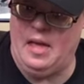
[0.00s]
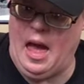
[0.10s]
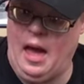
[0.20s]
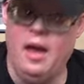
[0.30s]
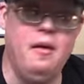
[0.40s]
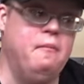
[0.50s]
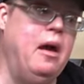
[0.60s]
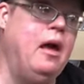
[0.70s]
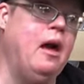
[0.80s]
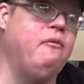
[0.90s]
I
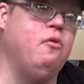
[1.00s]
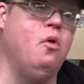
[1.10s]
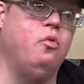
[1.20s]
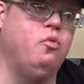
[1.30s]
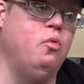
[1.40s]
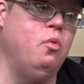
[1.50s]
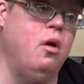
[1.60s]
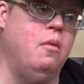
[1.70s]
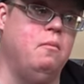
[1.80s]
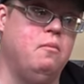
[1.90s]
may have to go
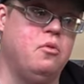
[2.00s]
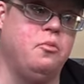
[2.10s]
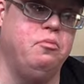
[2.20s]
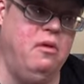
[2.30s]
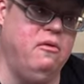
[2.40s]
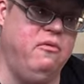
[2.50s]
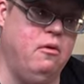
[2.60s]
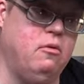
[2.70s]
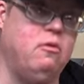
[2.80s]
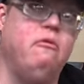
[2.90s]
to
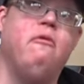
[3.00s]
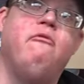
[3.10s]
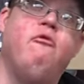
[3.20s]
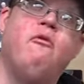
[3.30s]
Springfield for